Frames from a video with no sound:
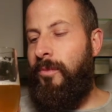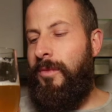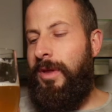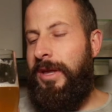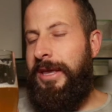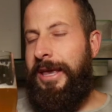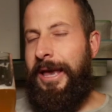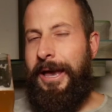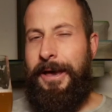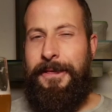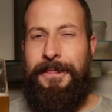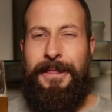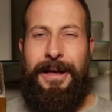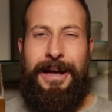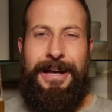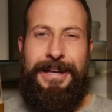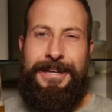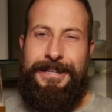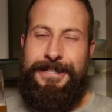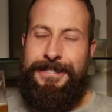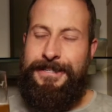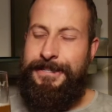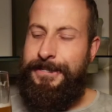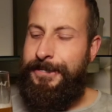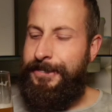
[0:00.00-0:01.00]
Yeah, that
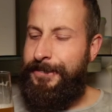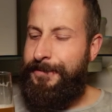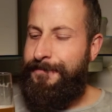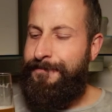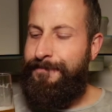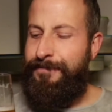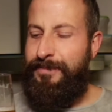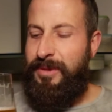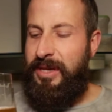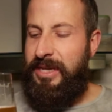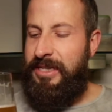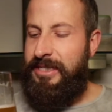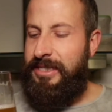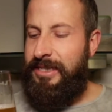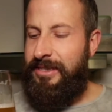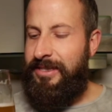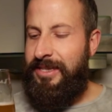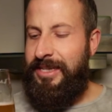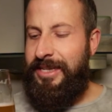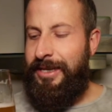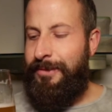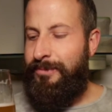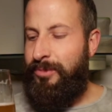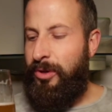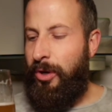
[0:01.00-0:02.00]
is just, it's a
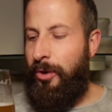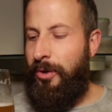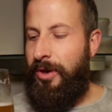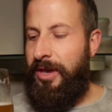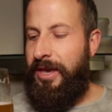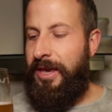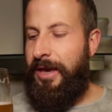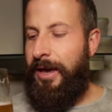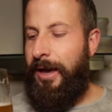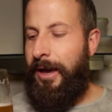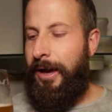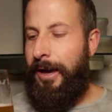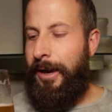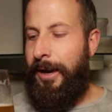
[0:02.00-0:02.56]
thing of beauty.